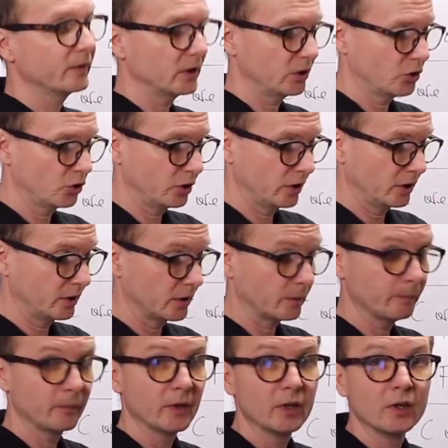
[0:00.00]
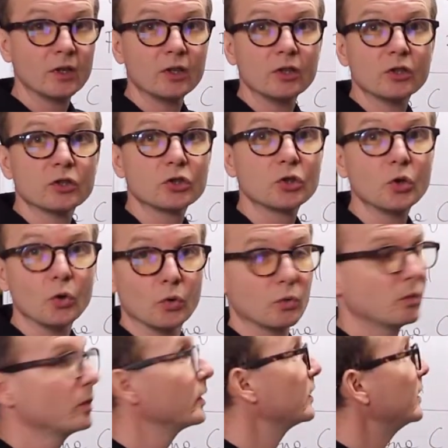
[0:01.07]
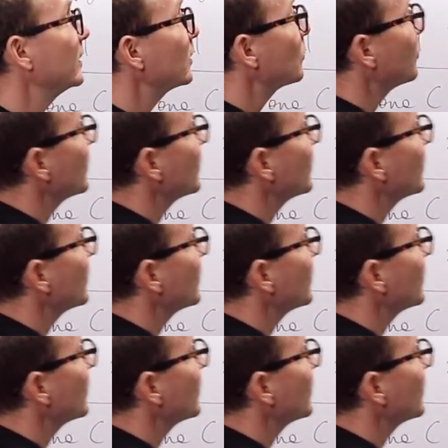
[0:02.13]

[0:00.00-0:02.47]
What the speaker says: it is shaded. So this